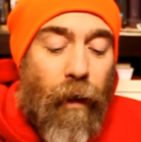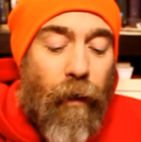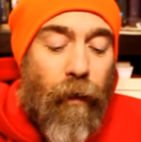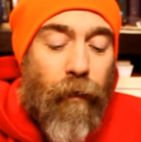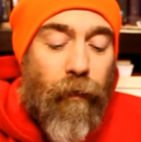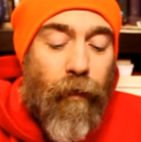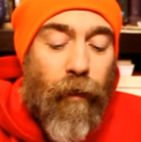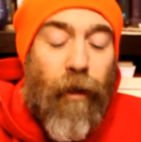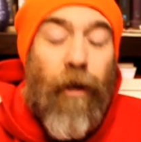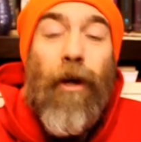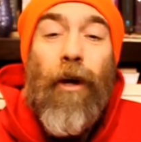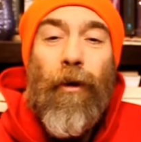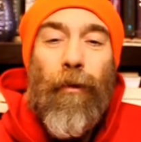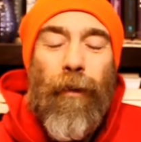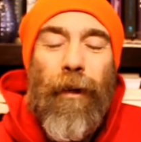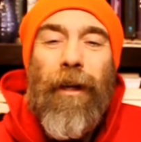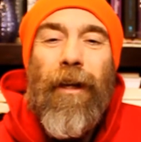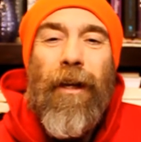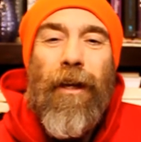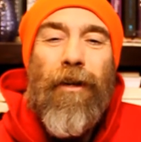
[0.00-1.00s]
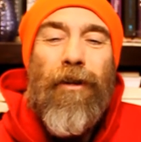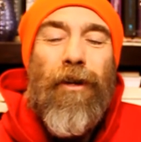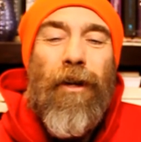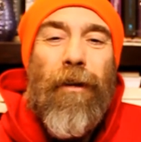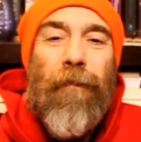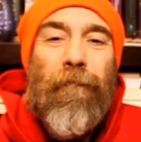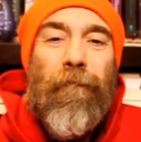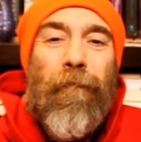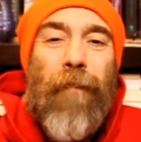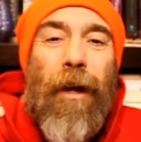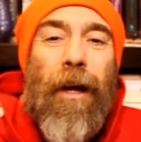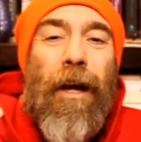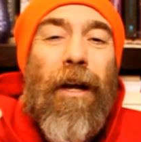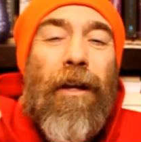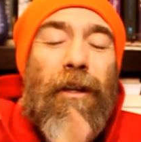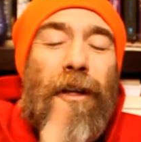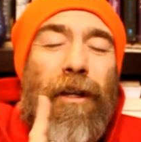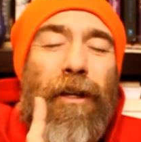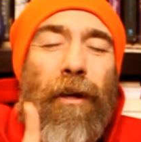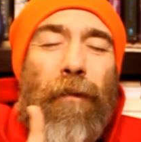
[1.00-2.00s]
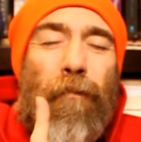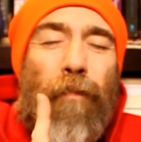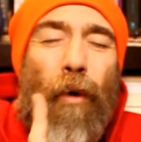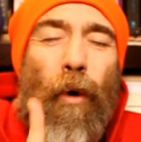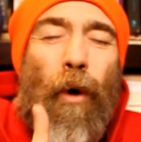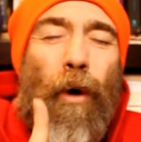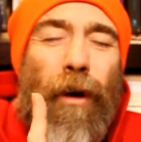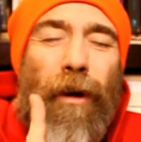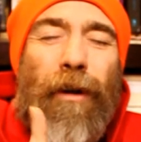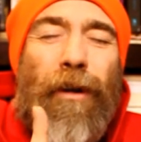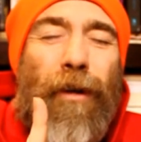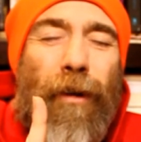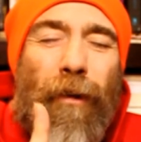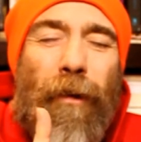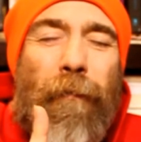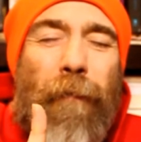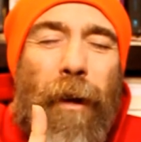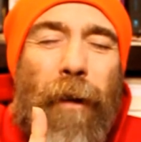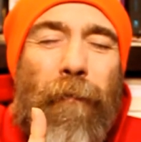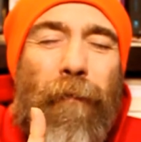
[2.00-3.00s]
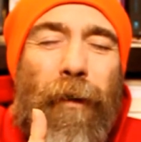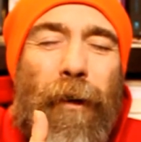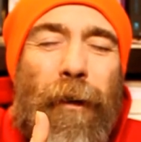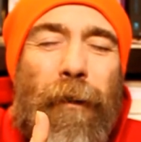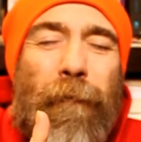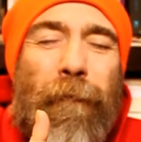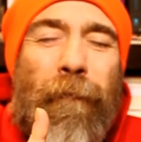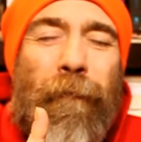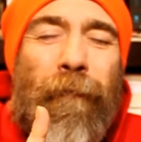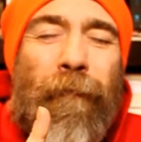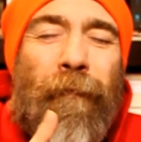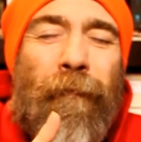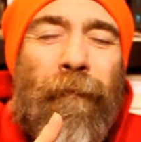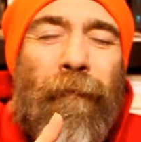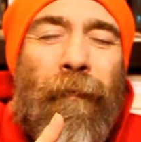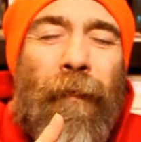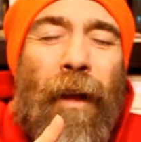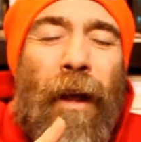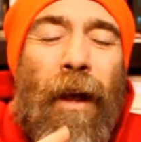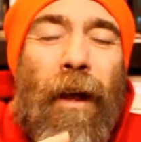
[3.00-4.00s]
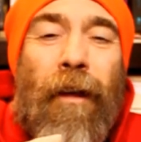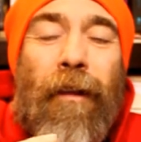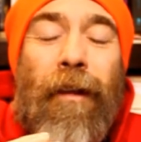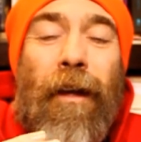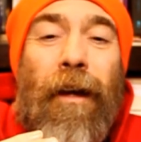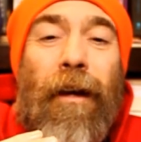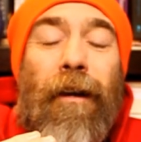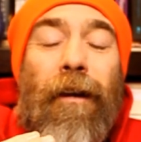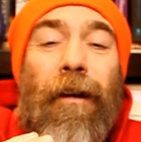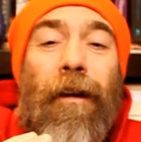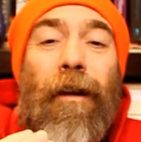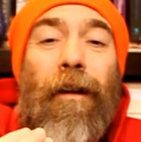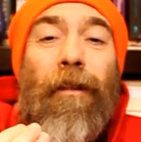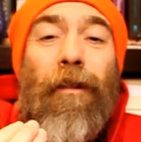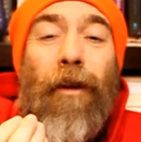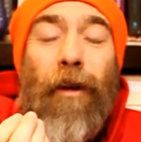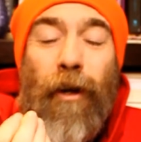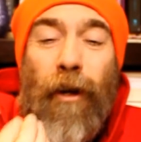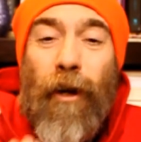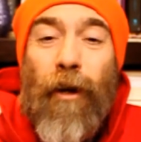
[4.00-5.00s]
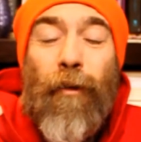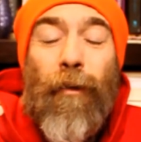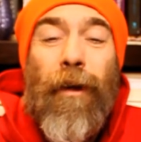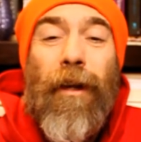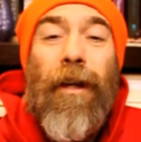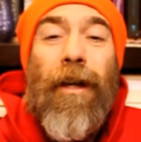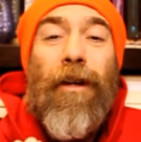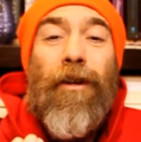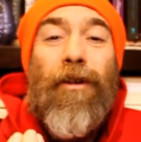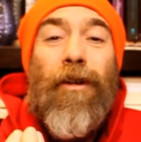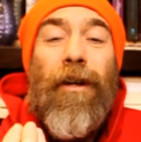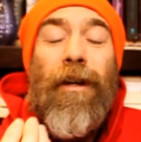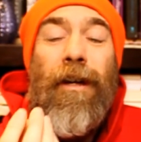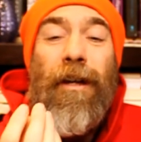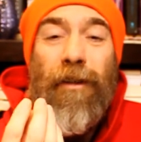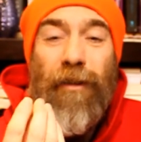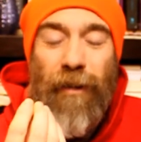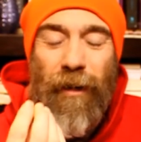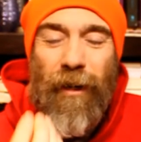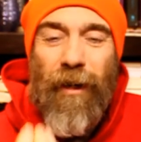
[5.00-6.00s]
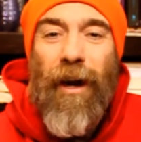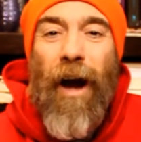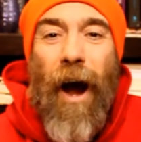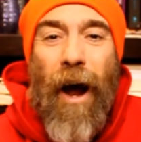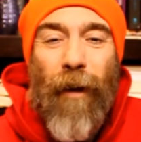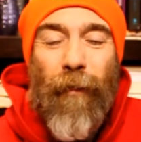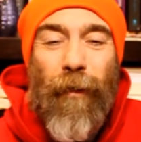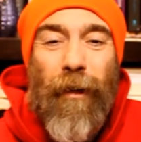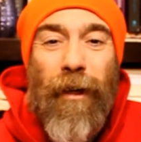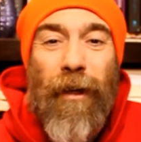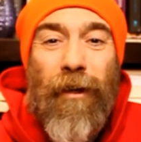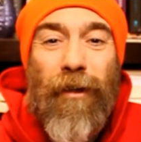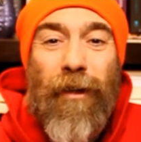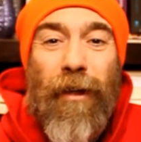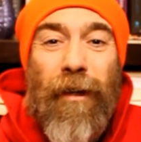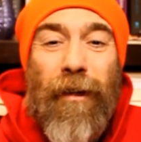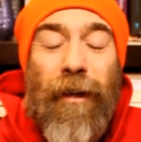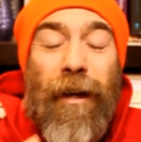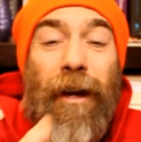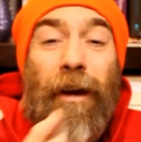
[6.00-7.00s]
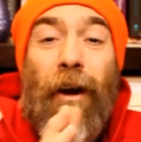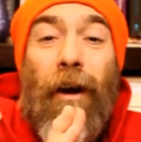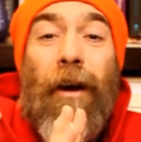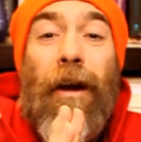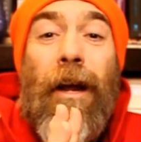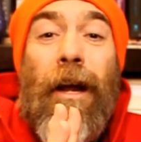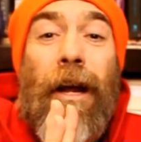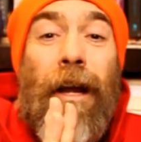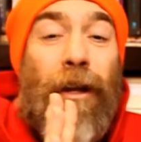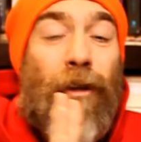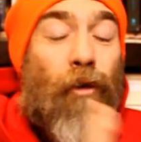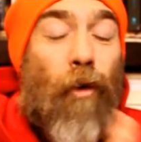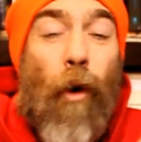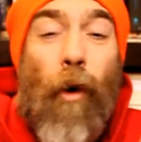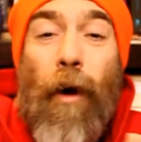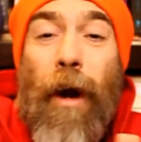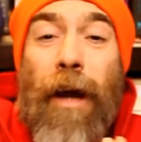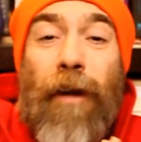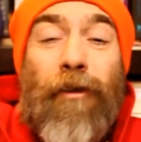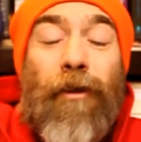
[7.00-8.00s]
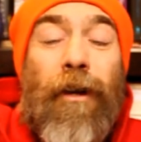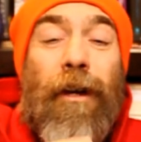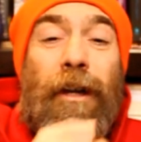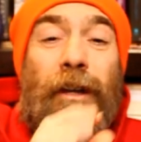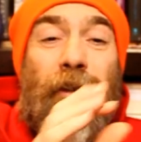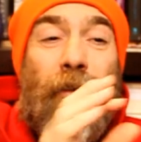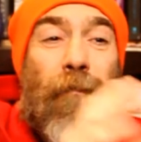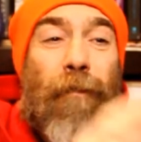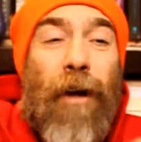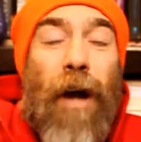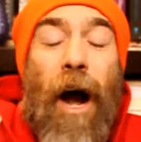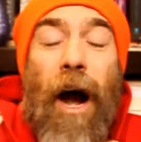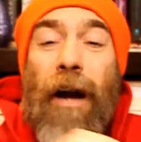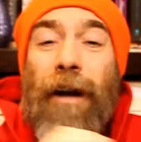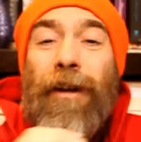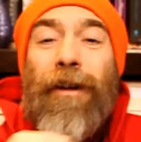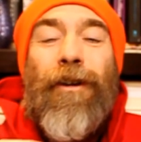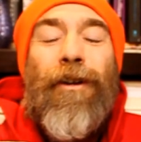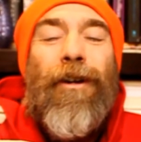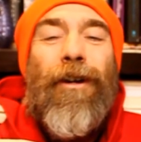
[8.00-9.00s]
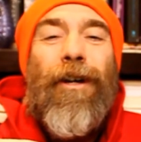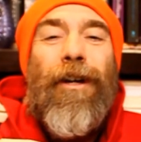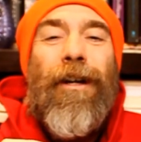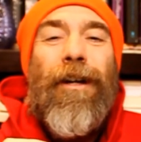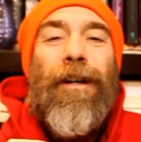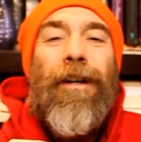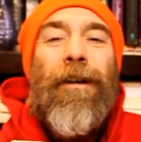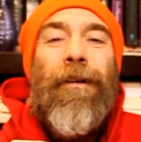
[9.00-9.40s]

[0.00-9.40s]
the good religion because it's important to remember that the good religion is the God religion. In, uh, in Zoroastrianism, God and good